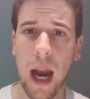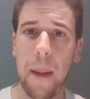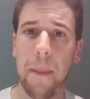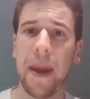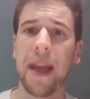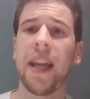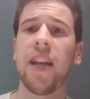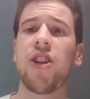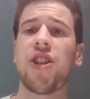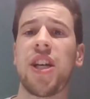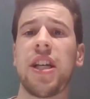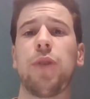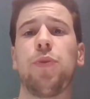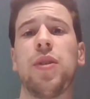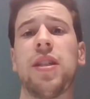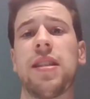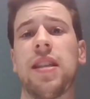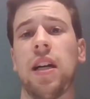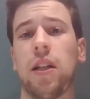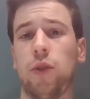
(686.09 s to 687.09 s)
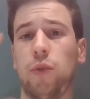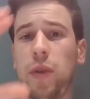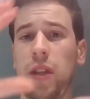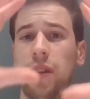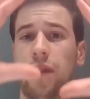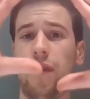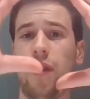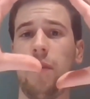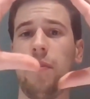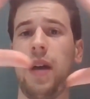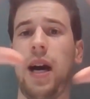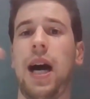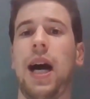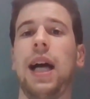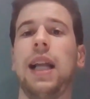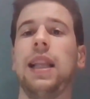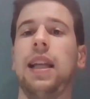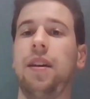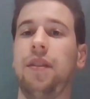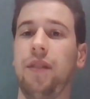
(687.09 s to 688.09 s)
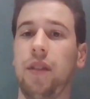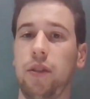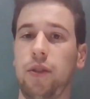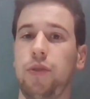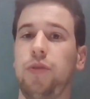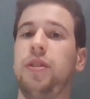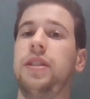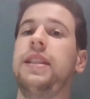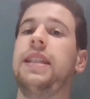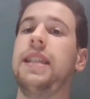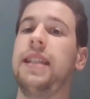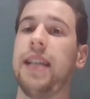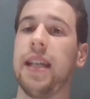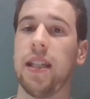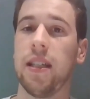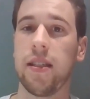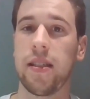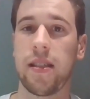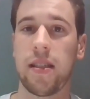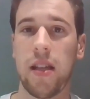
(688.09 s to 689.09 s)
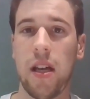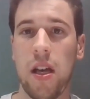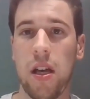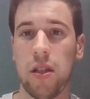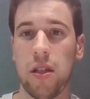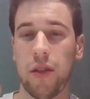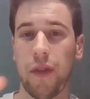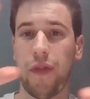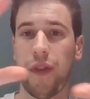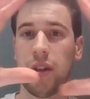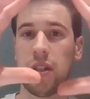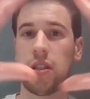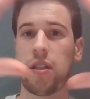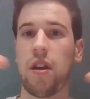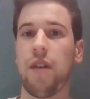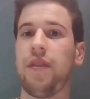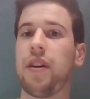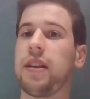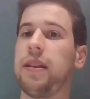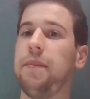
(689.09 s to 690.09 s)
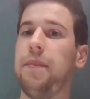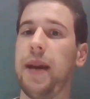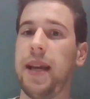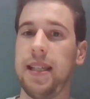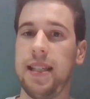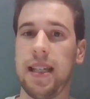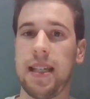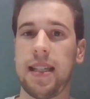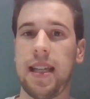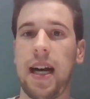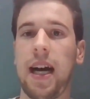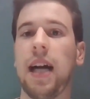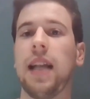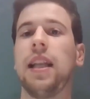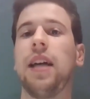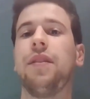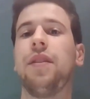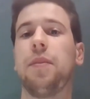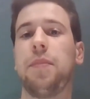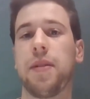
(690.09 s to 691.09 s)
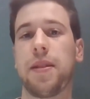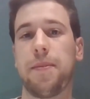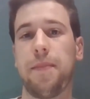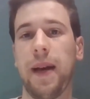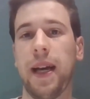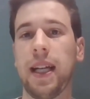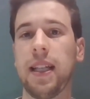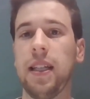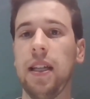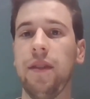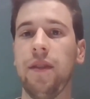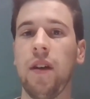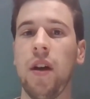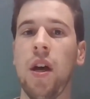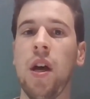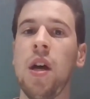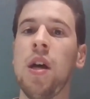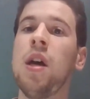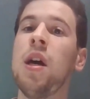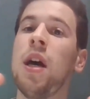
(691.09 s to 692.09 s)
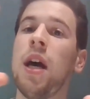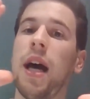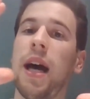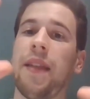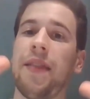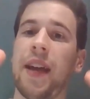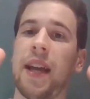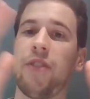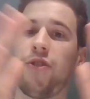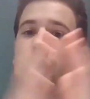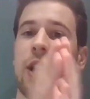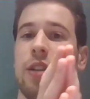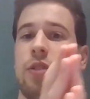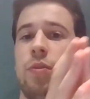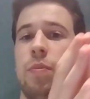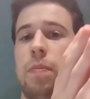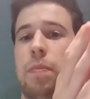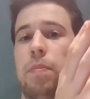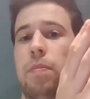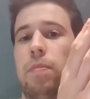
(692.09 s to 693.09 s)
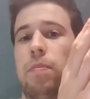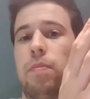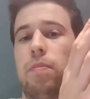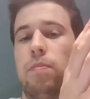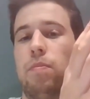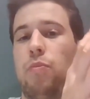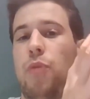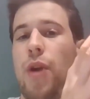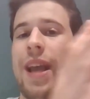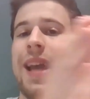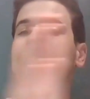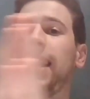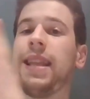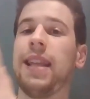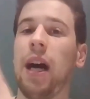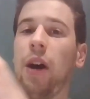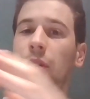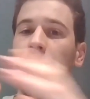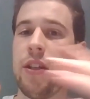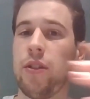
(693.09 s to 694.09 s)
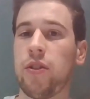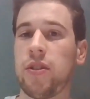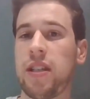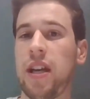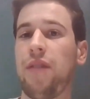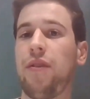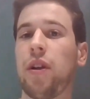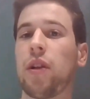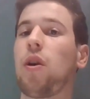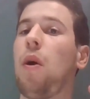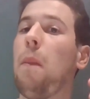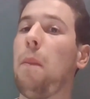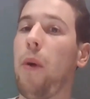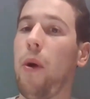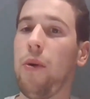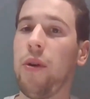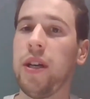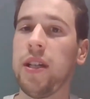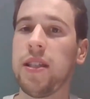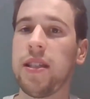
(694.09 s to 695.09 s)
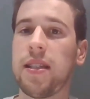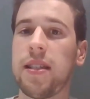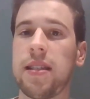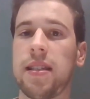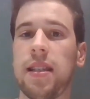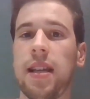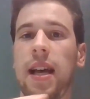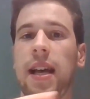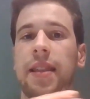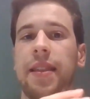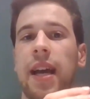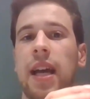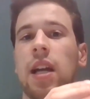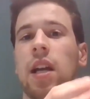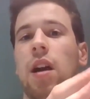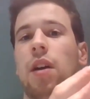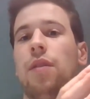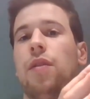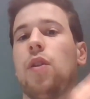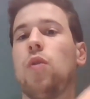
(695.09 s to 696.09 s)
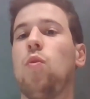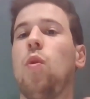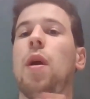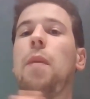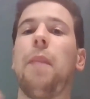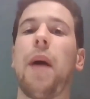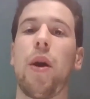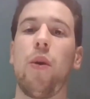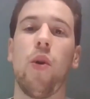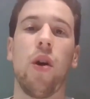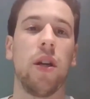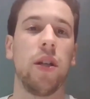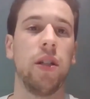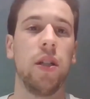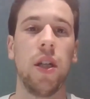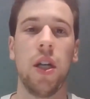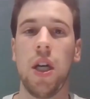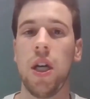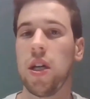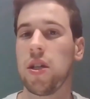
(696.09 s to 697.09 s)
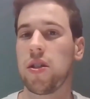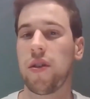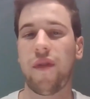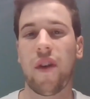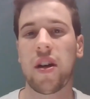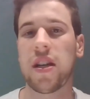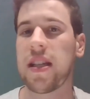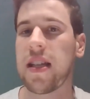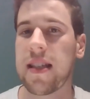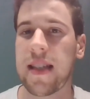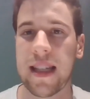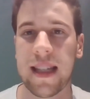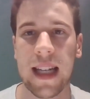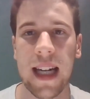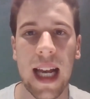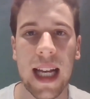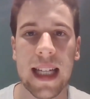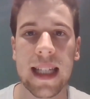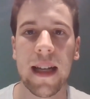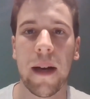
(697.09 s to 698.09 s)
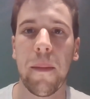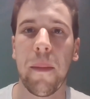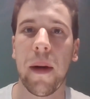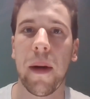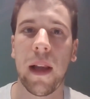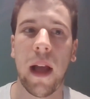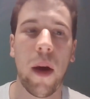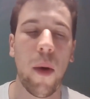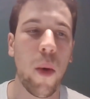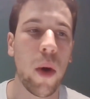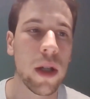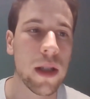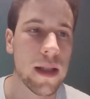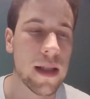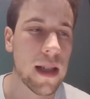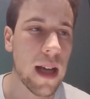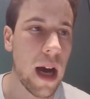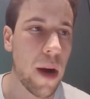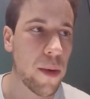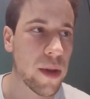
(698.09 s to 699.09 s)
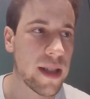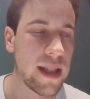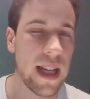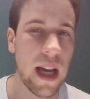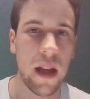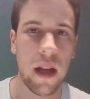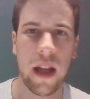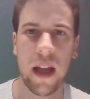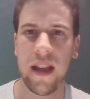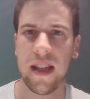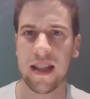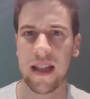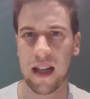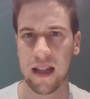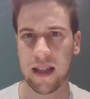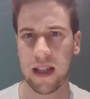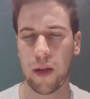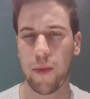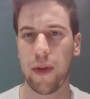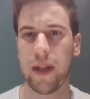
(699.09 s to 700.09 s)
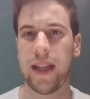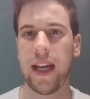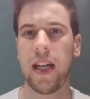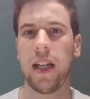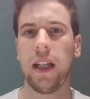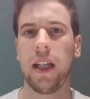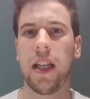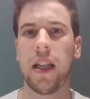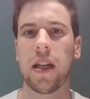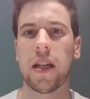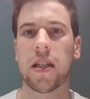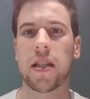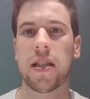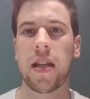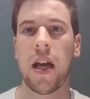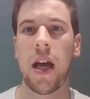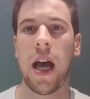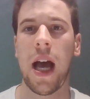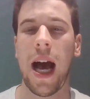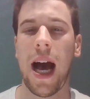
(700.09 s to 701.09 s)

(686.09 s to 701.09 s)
and making sure that we start with from the high level to the details. So first cover the basics, the high level perspective, and then try to break it down into several components and then cover one by one. So for instance, as an example, I was the other day discussing with data leaders